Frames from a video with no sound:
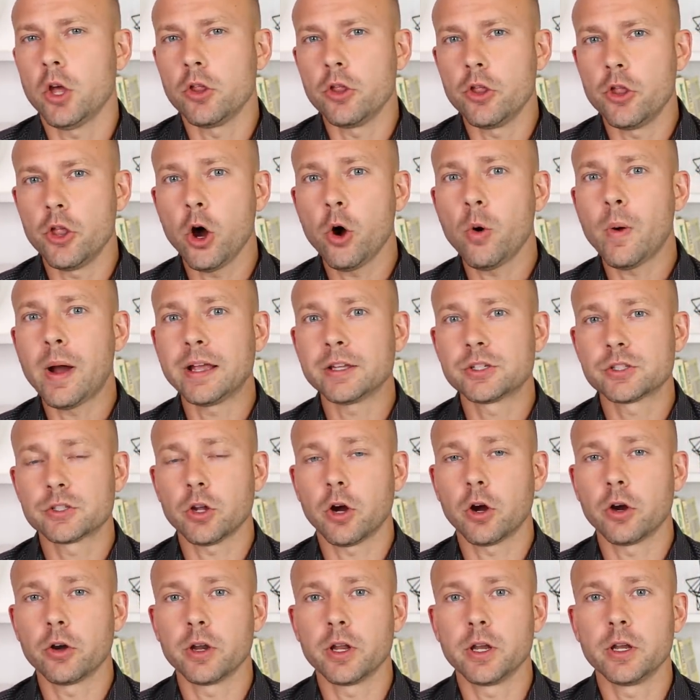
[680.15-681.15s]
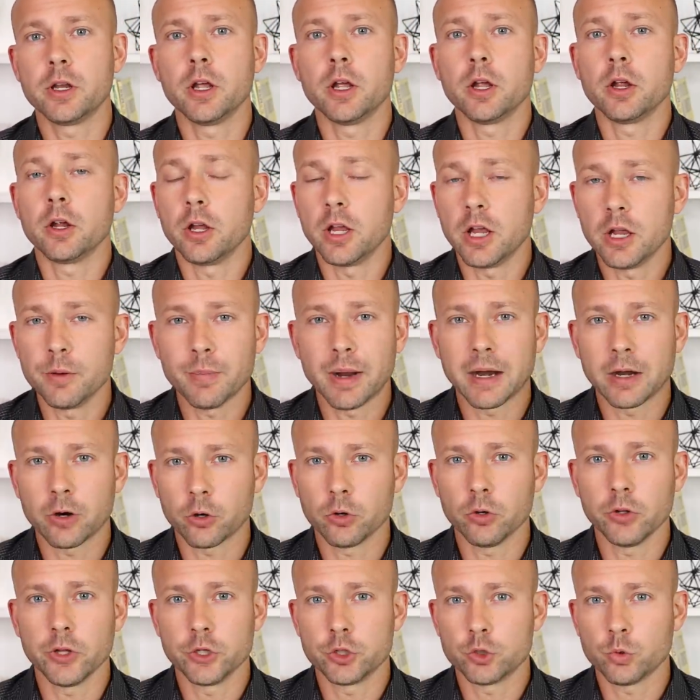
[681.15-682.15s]
Though I started in my
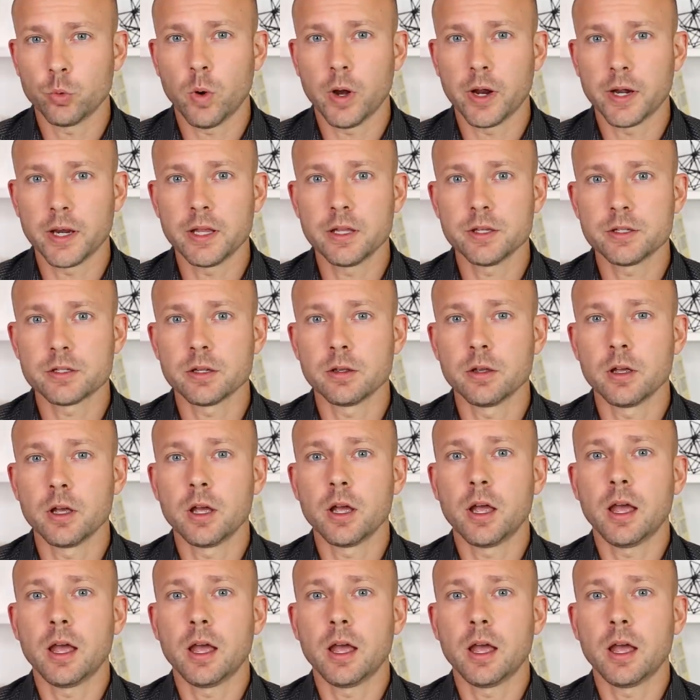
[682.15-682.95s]
early 20s,